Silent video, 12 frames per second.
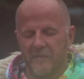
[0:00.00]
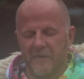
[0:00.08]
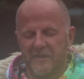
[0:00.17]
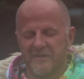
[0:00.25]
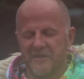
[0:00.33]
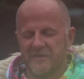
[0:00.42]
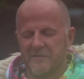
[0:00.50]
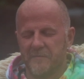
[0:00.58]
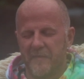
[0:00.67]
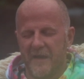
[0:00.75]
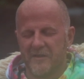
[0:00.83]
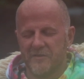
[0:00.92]
it's a
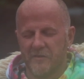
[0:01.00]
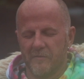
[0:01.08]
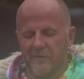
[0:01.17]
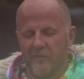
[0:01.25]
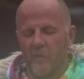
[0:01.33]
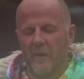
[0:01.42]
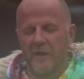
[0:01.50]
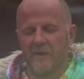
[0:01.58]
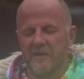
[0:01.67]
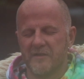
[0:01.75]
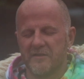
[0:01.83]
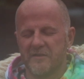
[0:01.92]
spectrum of
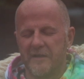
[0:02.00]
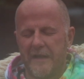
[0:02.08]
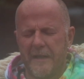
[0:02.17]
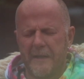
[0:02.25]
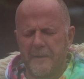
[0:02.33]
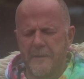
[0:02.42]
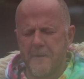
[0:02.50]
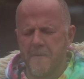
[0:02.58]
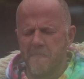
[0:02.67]
awareness, and